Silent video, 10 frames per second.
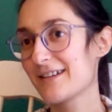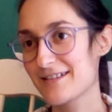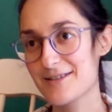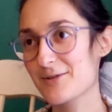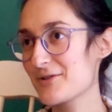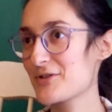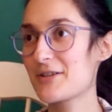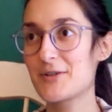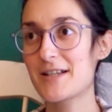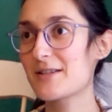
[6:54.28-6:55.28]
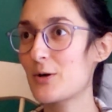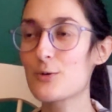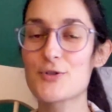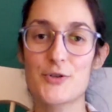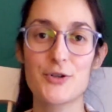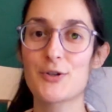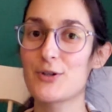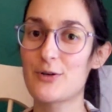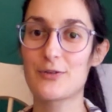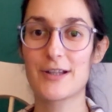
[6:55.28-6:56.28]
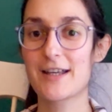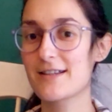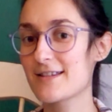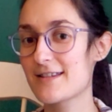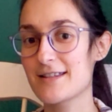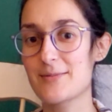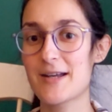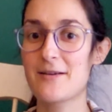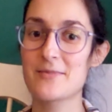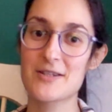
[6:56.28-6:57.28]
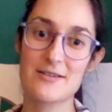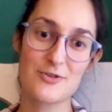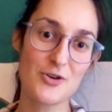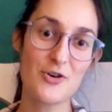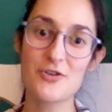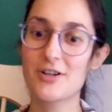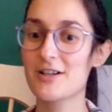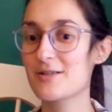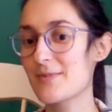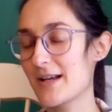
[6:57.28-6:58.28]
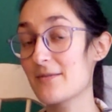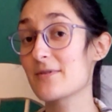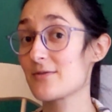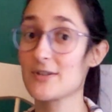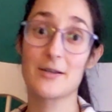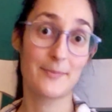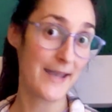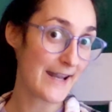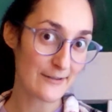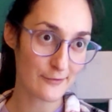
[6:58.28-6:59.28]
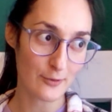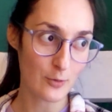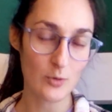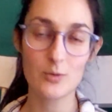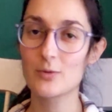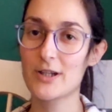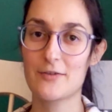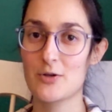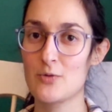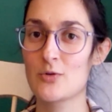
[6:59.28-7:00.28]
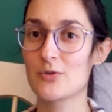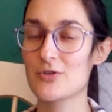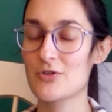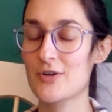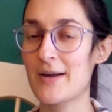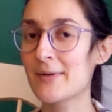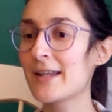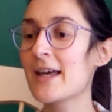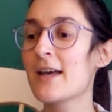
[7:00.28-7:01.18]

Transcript: So it just creates a whole circle of like it becomes stronger, it becomes really painful, whatever you want to describe it.